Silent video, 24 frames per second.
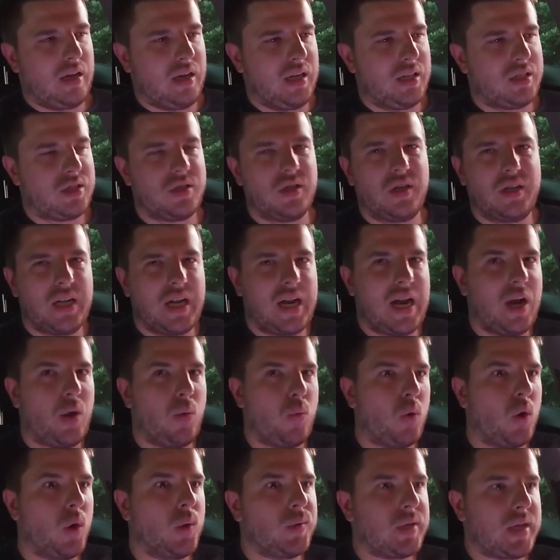It's not that I
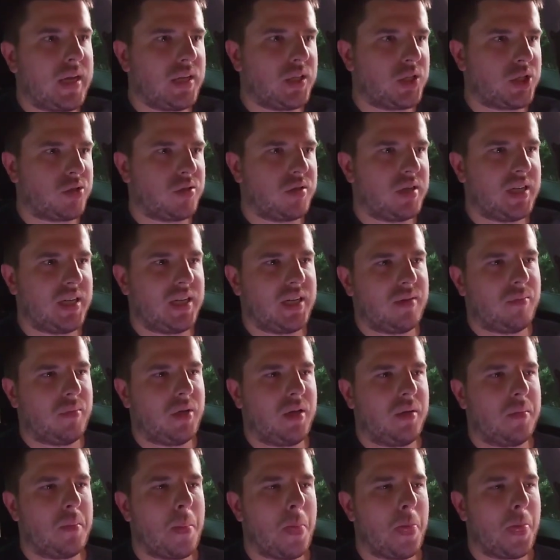won't answer it,
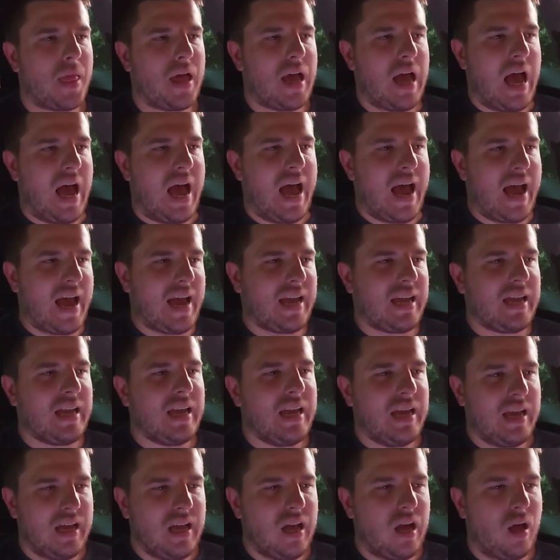but a
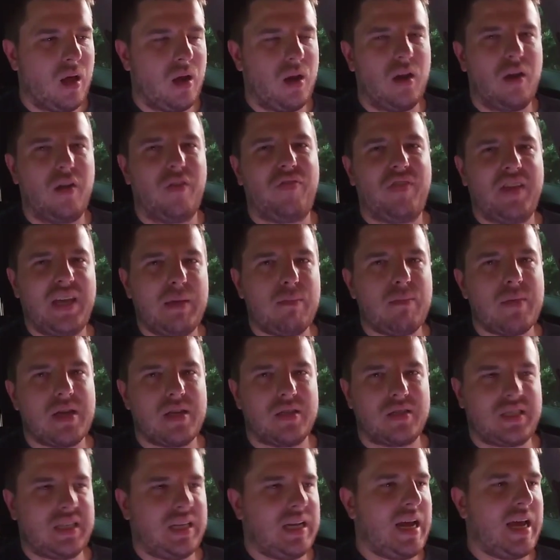lot of
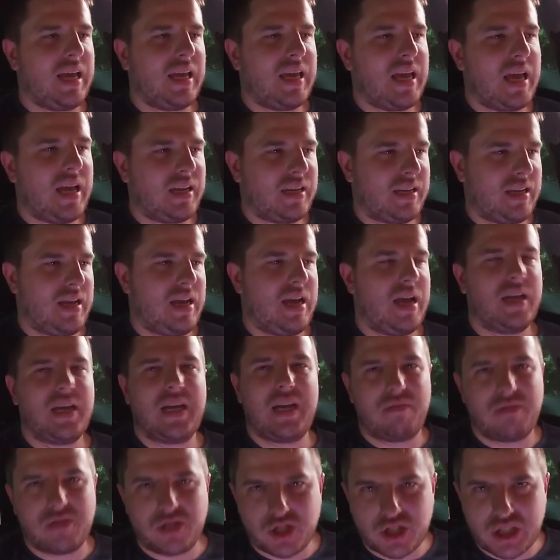emails that I get, I
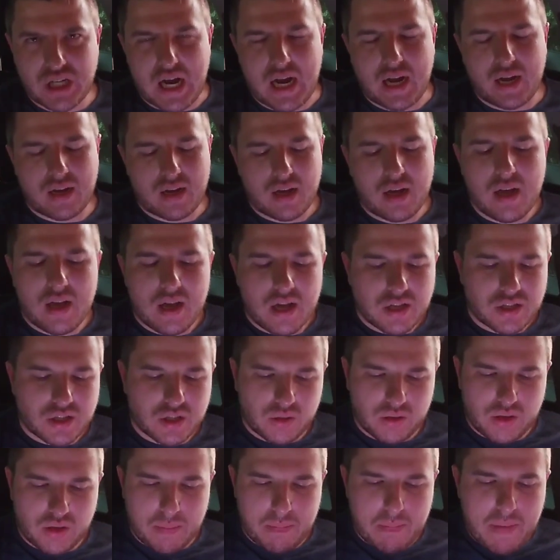never check.
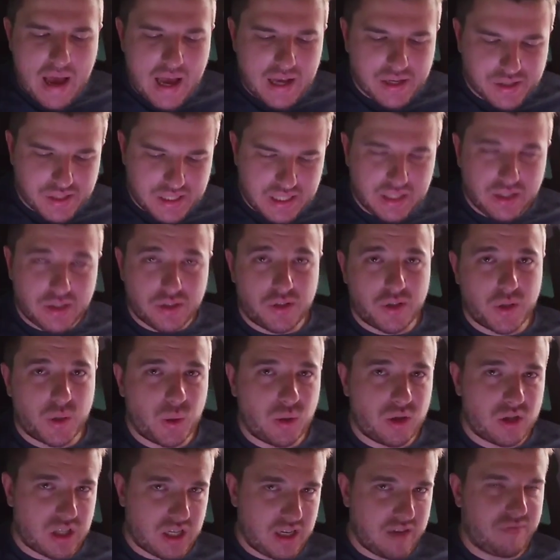So the best thing to do
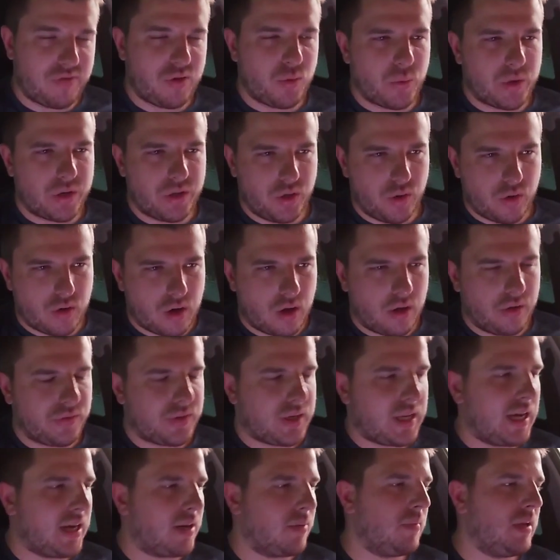is, if you want to
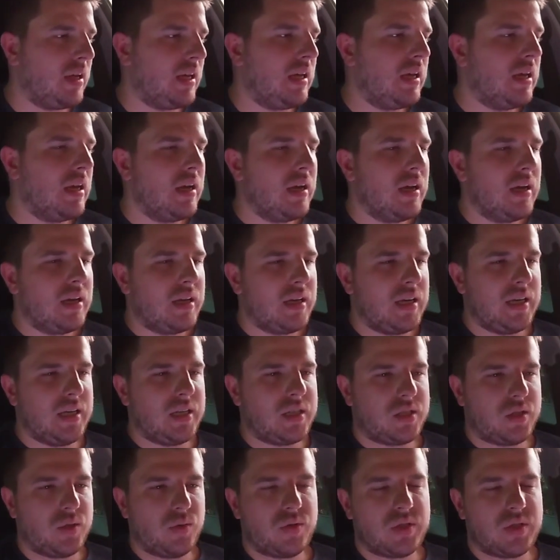contact me,
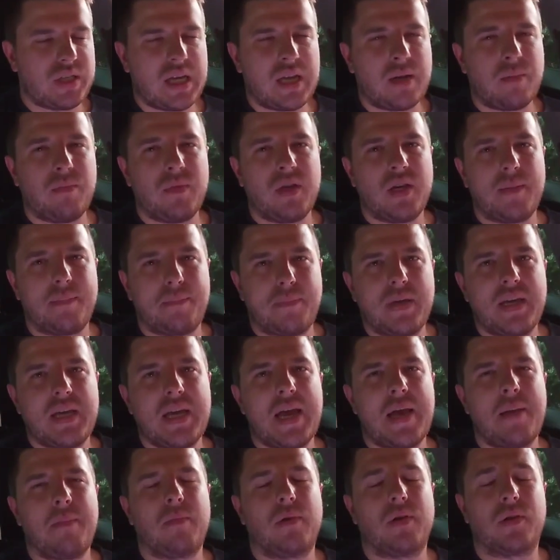is to send me a
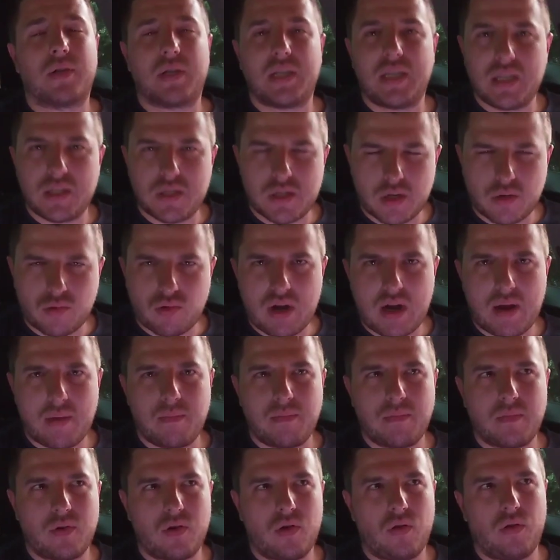PM on
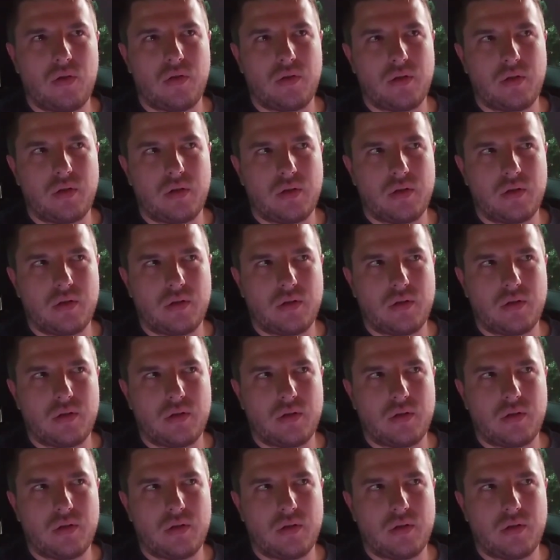Instagram. On